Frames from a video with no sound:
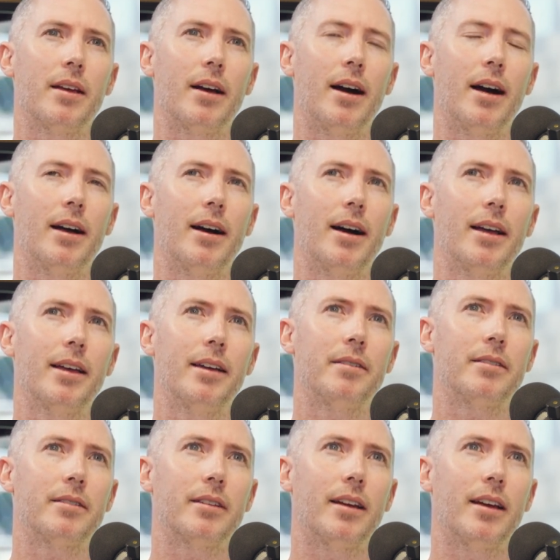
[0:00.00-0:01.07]
I
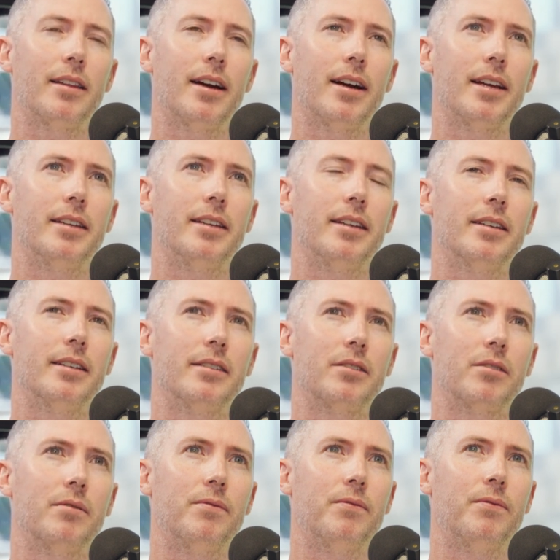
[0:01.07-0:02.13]
had other ideas
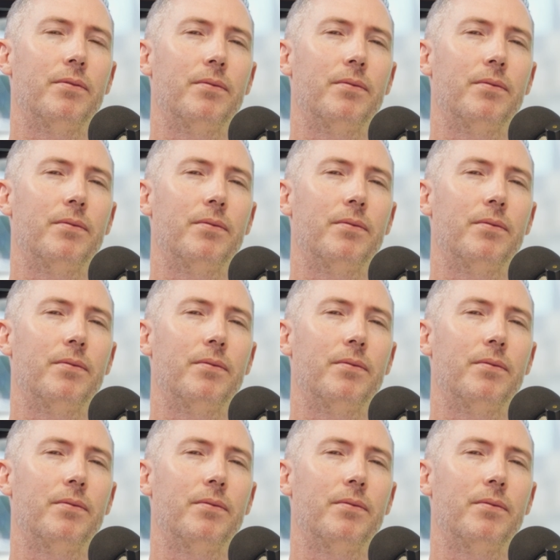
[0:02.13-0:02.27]
of.